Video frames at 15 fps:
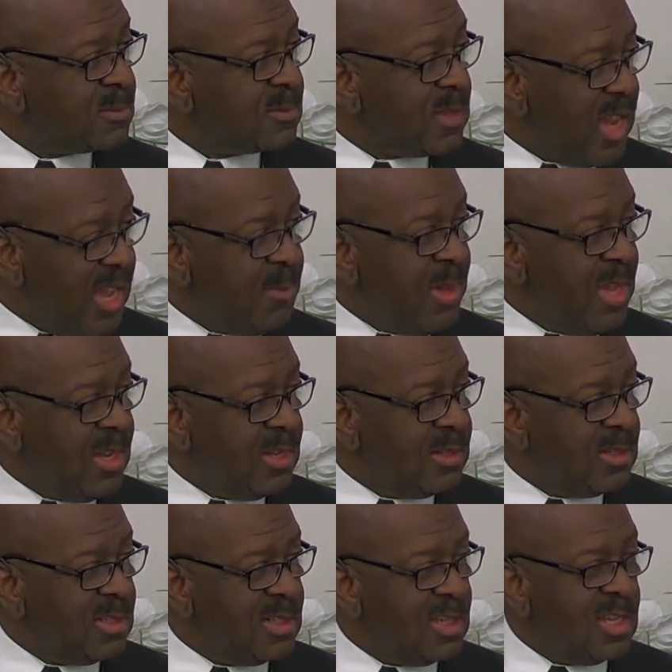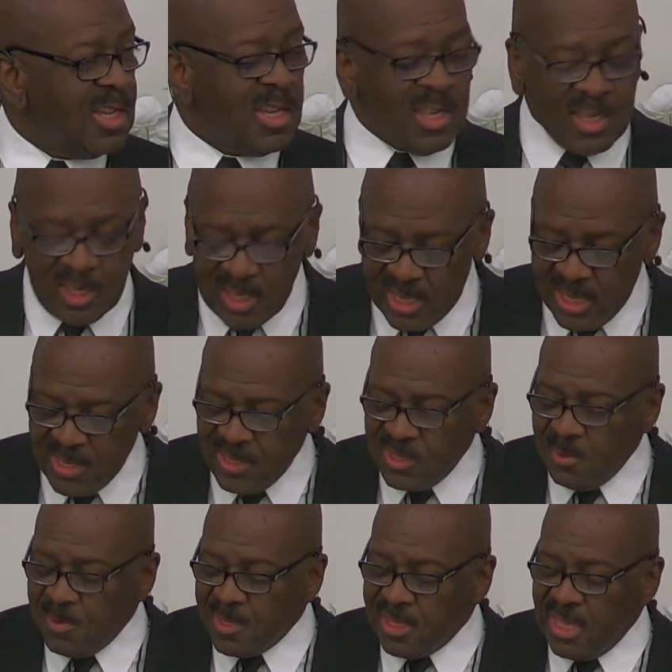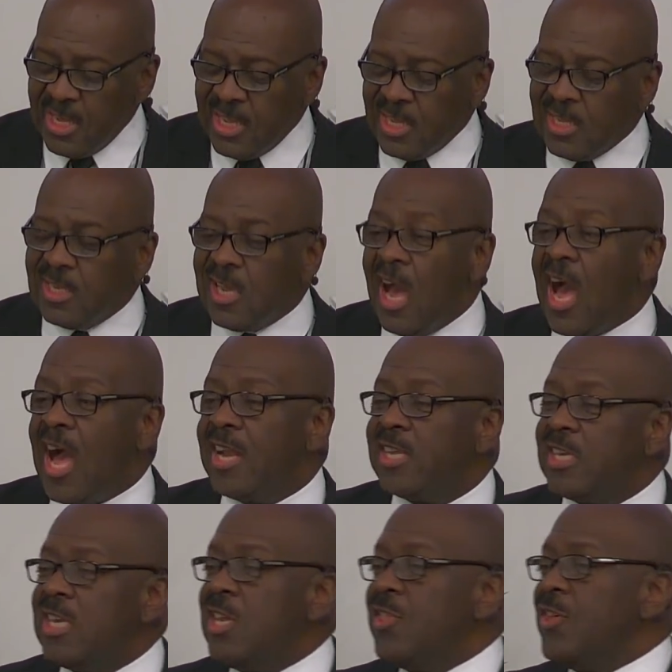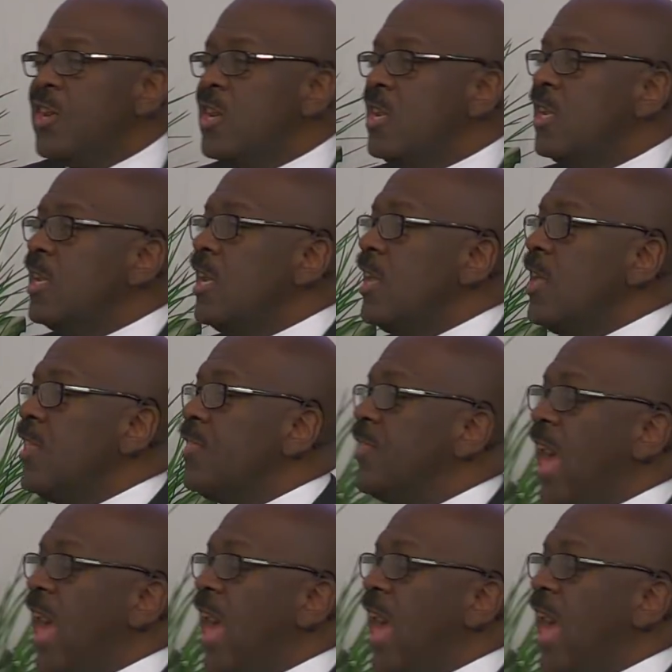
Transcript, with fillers: Amen? Amen? In the beginning, God. Either that